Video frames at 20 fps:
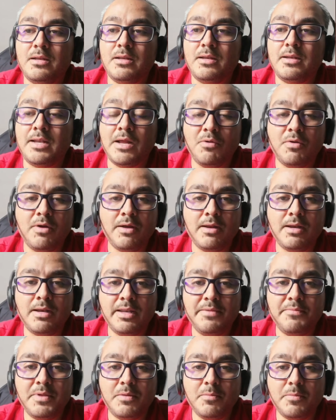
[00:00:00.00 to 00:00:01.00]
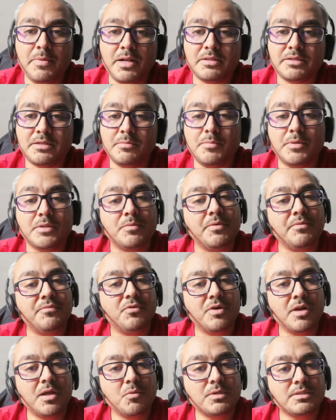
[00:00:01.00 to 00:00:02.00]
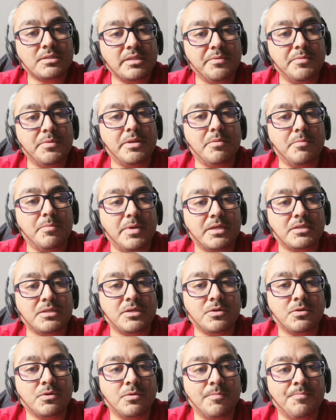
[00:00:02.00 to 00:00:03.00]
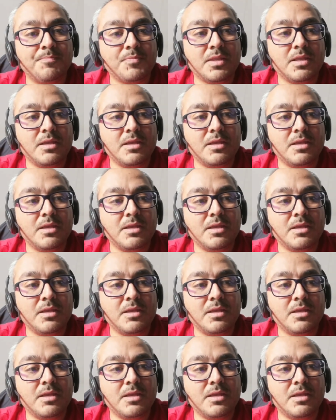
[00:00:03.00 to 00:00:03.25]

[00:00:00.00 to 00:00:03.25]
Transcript: now I'm living in Belgium, but before I was living in Mexico.